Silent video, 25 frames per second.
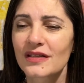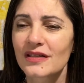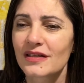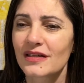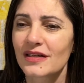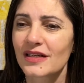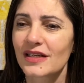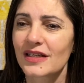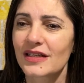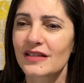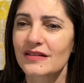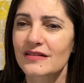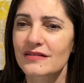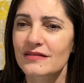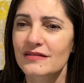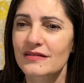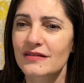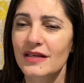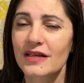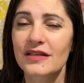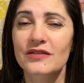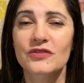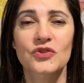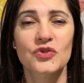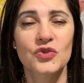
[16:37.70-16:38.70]

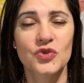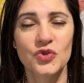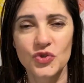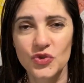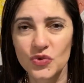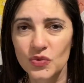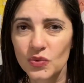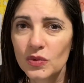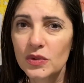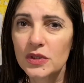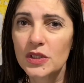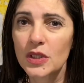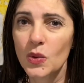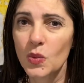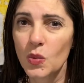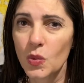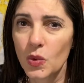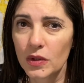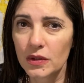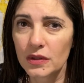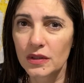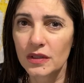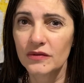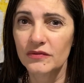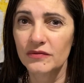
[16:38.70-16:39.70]
It's truly a
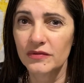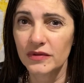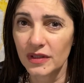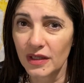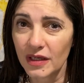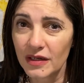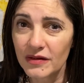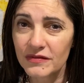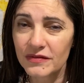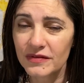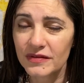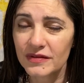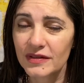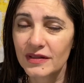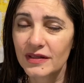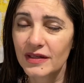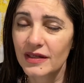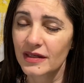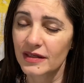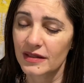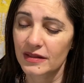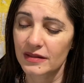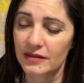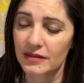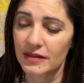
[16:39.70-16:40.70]
work of love,
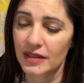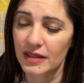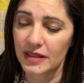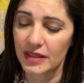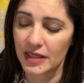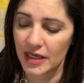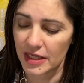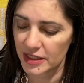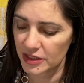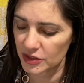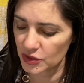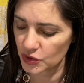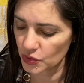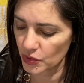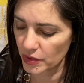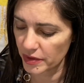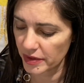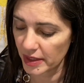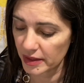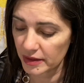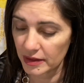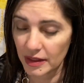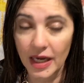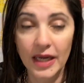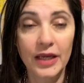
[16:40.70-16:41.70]
and I enjoy
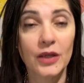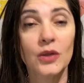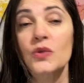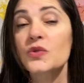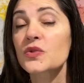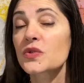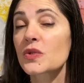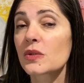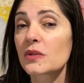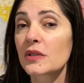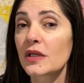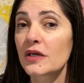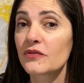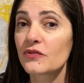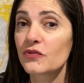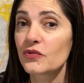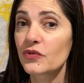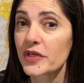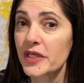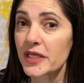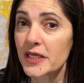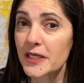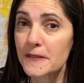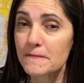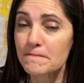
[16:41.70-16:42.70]
that. I also love
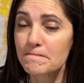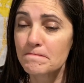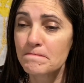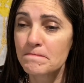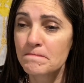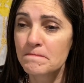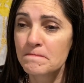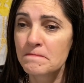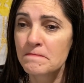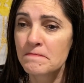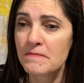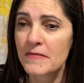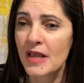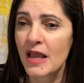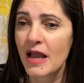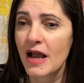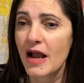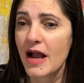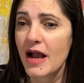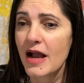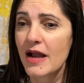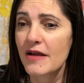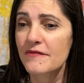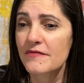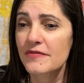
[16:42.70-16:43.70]
reading.
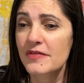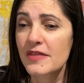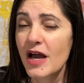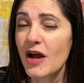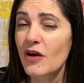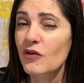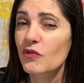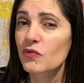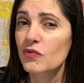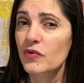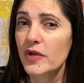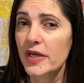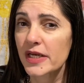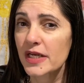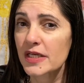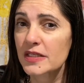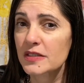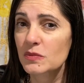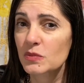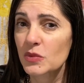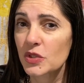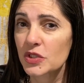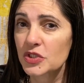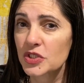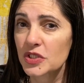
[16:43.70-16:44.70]
I've not read as
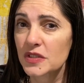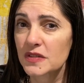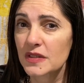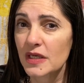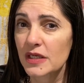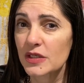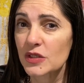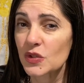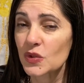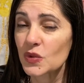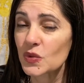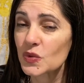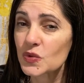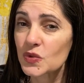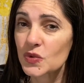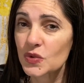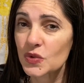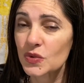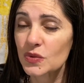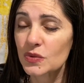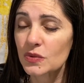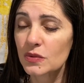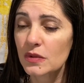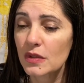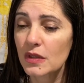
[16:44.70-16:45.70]
much as I used
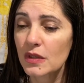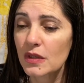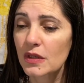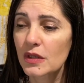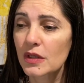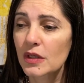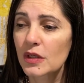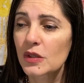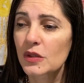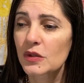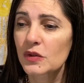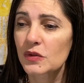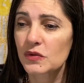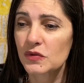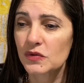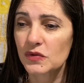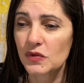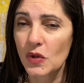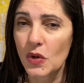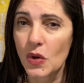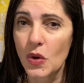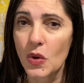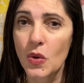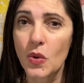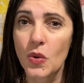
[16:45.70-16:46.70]
to,
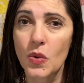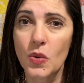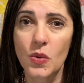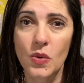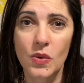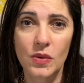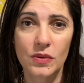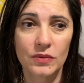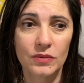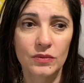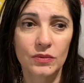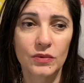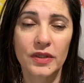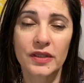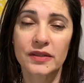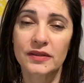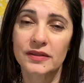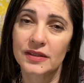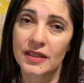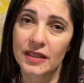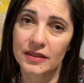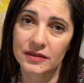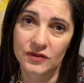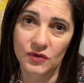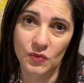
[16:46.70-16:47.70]
so
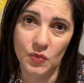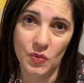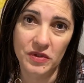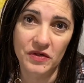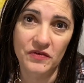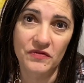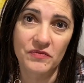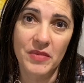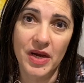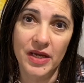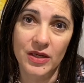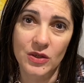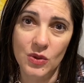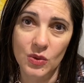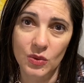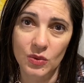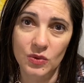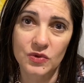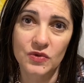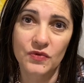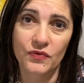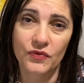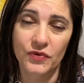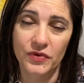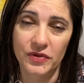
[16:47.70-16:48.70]
that's one of my goals
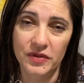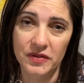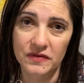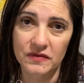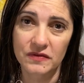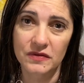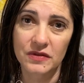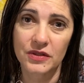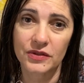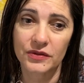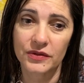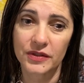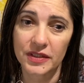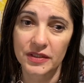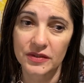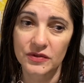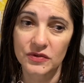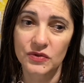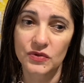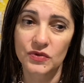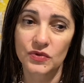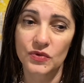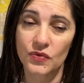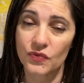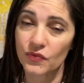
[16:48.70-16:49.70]
for this year, is
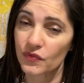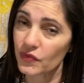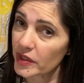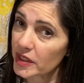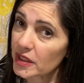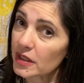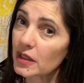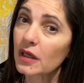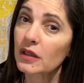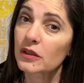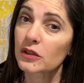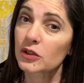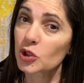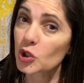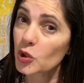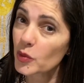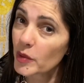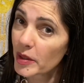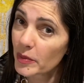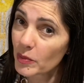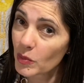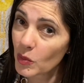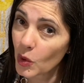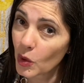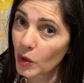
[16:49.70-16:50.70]
to read a little bit
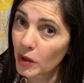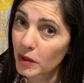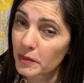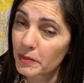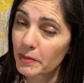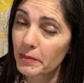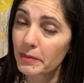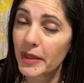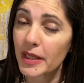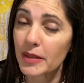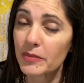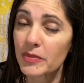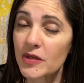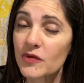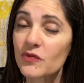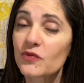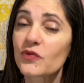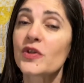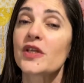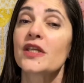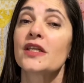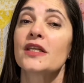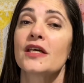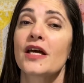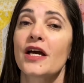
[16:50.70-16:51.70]
more, maybe
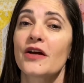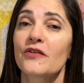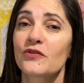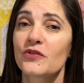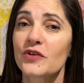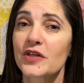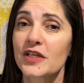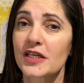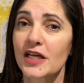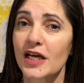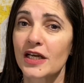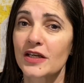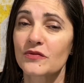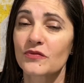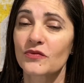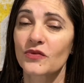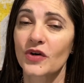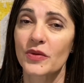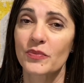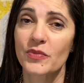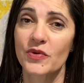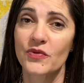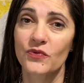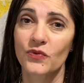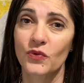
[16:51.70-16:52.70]
read every night right
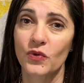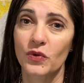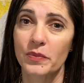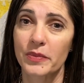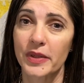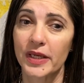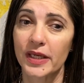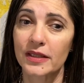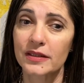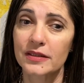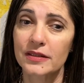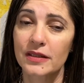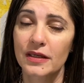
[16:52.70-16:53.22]
before bed.